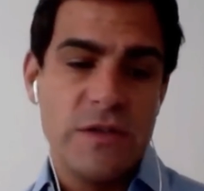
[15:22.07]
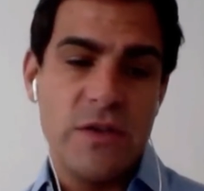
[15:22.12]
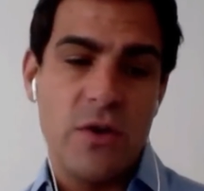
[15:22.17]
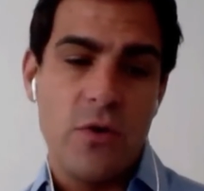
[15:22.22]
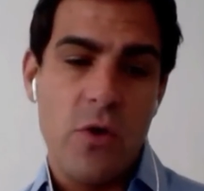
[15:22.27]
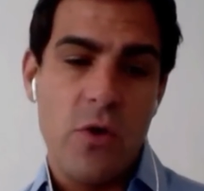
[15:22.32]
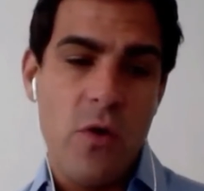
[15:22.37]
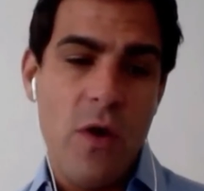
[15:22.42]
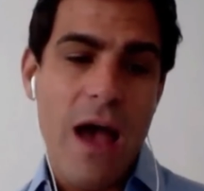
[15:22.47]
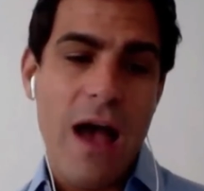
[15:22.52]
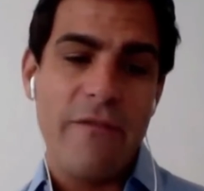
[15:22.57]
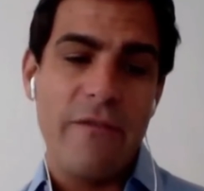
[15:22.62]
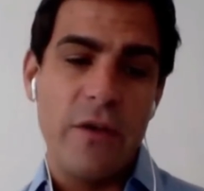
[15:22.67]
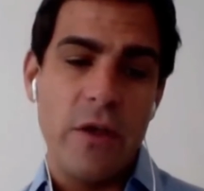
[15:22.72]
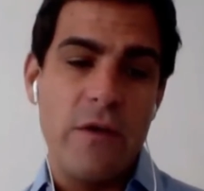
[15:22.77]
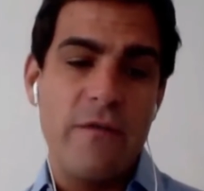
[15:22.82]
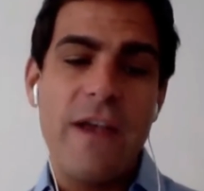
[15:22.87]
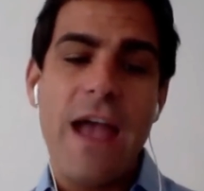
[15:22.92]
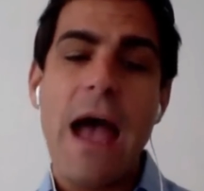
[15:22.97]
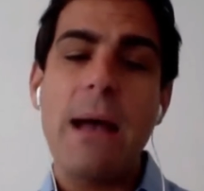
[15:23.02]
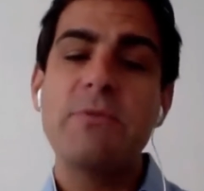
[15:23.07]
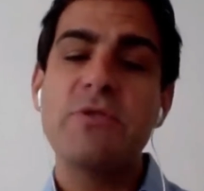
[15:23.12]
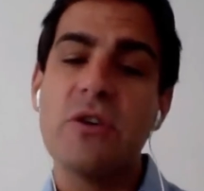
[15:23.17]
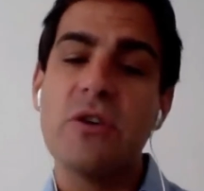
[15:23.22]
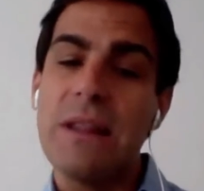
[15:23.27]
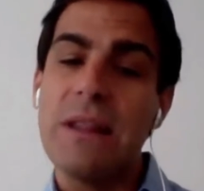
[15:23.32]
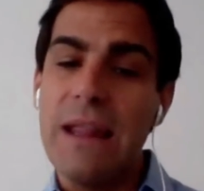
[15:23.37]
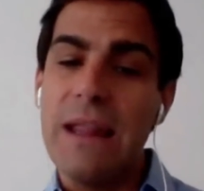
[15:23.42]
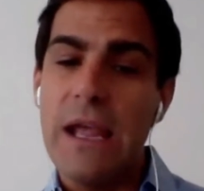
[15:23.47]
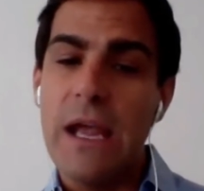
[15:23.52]
So you've
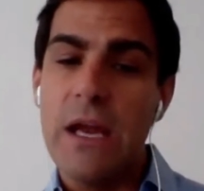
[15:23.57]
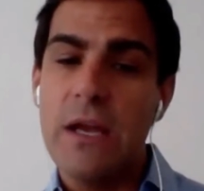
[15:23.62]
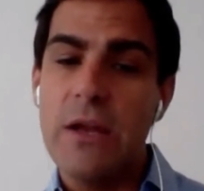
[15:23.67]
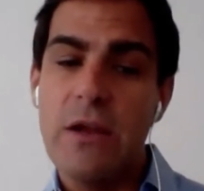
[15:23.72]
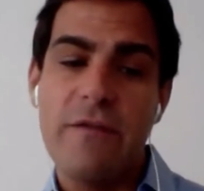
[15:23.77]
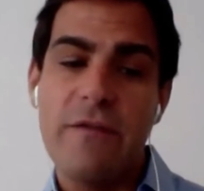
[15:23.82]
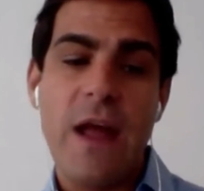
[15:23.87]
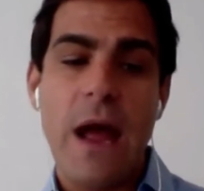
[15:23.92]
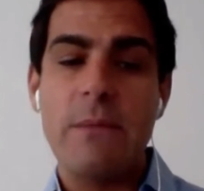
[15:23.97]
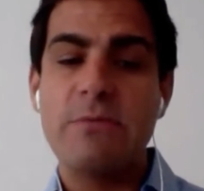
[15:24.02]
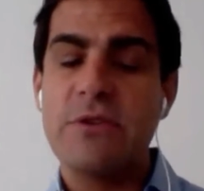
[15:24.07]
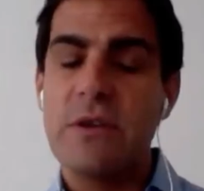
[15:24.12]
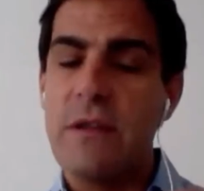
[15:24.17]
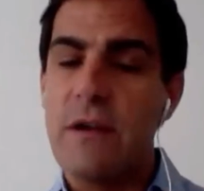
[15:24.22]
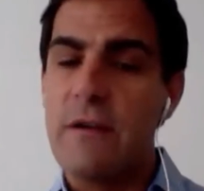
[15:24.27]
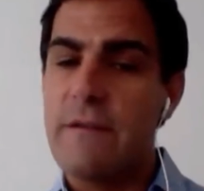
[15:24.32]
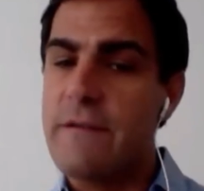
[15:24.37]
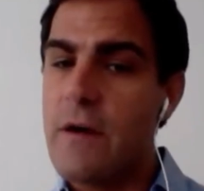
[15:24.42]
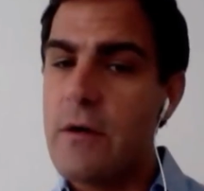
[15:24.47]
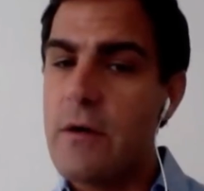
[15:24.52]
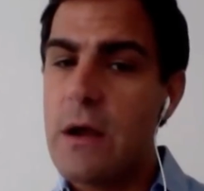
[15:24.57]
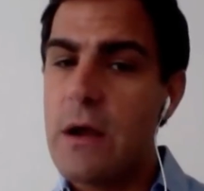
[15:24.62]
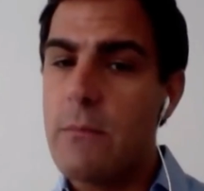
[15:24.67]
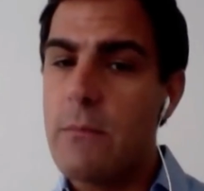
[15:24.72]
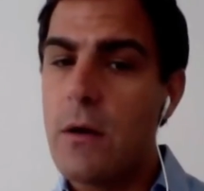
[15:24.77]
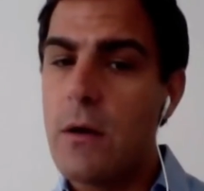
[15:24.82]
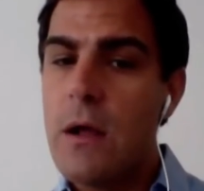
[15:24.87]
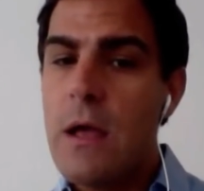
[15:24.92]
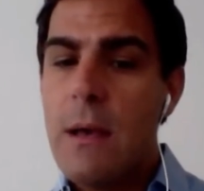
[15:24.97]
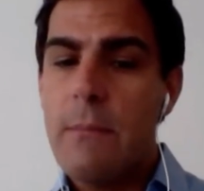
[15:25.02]
captured a lead, you've captured their phone
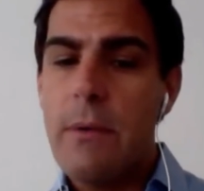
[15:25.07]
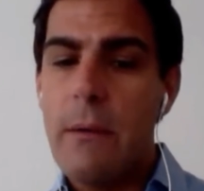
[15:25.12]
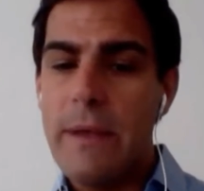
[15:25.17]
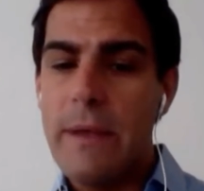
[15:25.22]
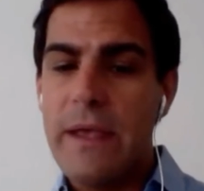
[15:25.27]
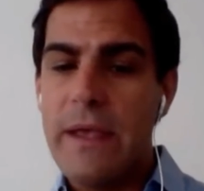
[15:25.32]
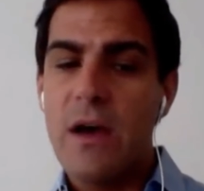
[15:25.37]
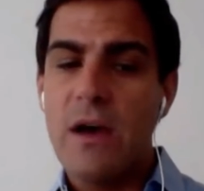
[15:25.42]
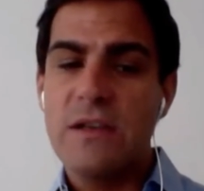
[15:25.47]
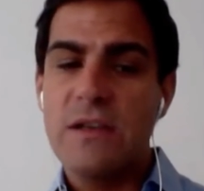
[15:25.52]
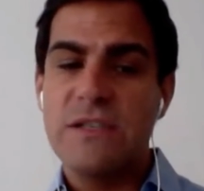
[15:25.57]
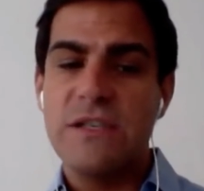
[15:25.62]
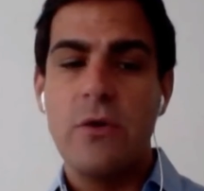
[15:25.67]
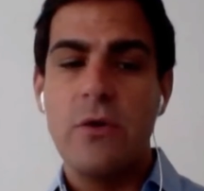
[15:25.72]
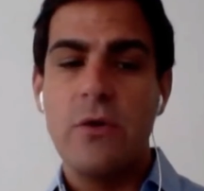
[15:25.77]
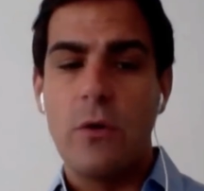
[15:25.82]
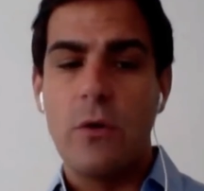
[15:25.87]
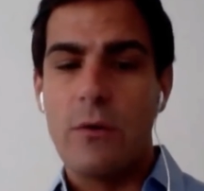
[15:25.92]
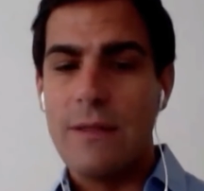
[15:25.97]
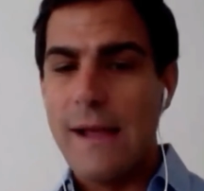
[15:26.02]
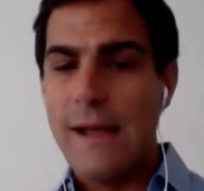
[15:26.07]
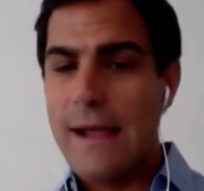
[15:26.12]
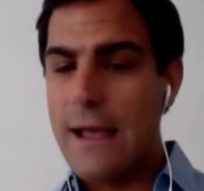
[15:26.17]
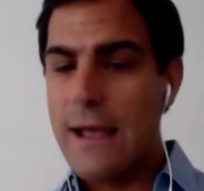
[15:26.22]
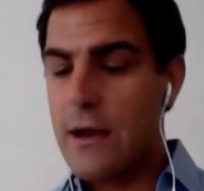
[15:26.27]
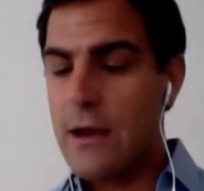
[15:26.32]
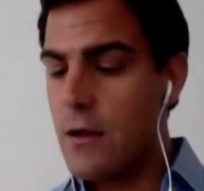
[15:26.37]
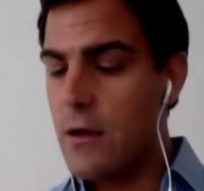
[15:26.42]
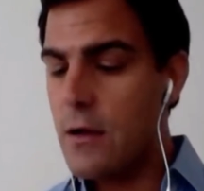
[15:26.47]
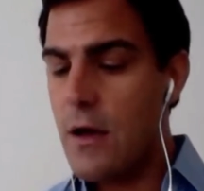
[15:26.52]
number, but because you were
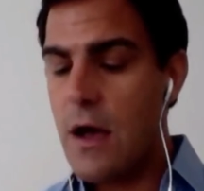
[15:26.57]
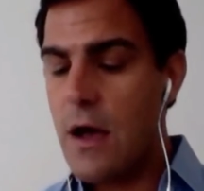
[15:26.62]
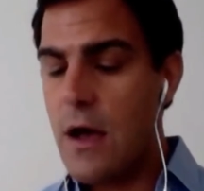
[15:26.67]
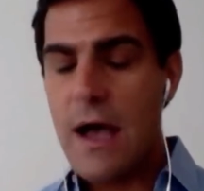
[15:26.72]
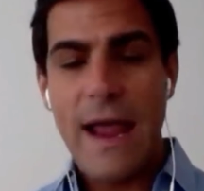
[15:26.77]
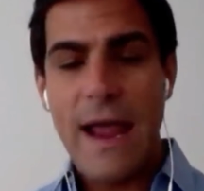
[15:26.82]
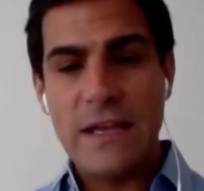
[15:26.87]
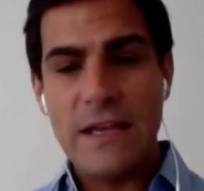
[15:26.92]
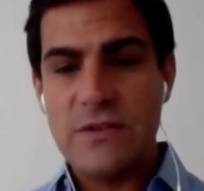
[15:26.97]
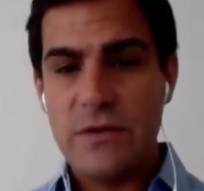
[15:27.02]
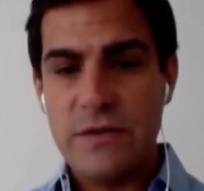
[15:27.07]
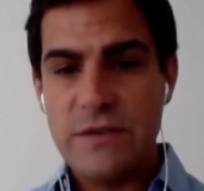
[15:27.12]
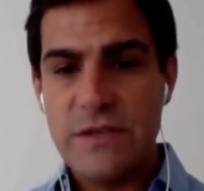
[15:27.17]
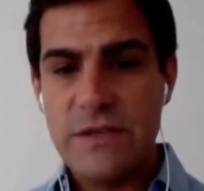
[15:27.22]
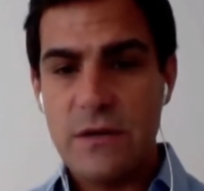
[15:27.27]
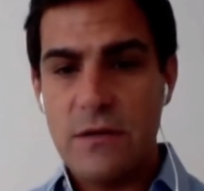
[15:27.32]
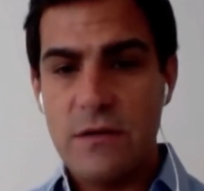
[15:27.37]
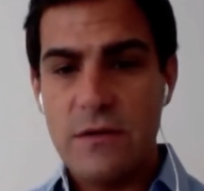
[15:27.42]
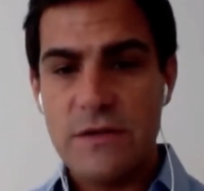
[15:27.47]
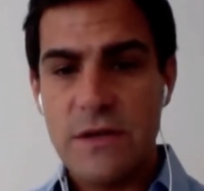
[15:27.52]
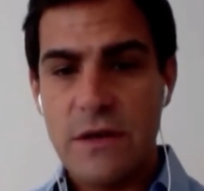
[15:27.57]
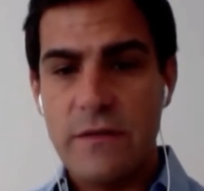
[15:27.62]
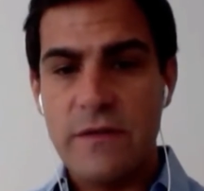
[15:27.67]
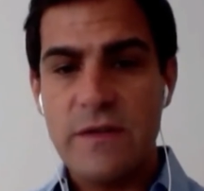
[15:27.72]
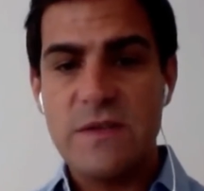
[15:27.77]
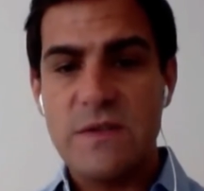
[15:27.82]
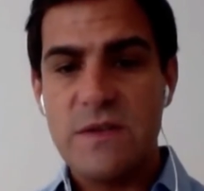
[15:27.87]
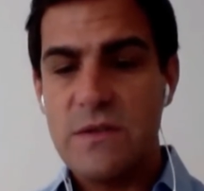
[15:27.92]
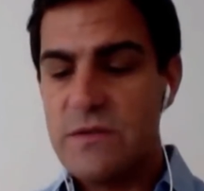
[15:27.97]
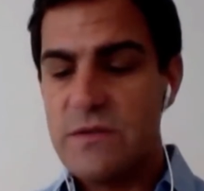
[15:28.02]
relying on a answering
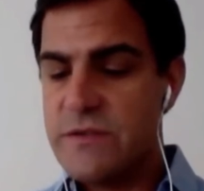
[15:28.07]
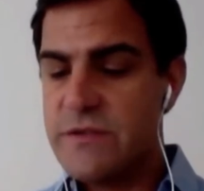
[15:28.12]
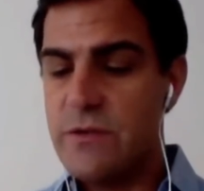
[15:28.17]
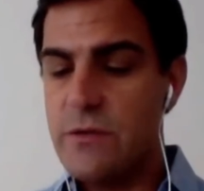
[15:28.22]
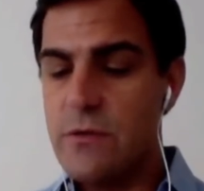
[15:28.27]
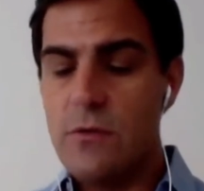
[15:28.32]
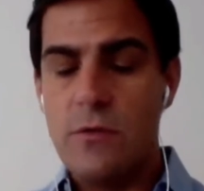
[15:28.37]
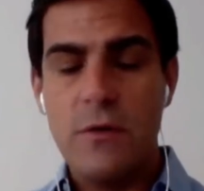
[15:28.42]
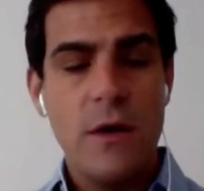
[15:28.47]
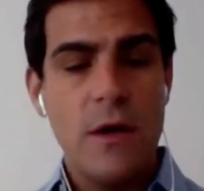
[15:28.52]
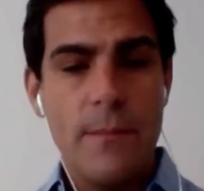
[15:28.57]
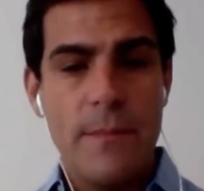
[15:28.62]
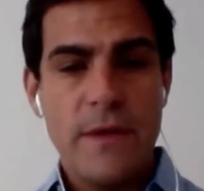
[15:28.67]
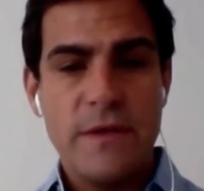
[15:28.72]
service to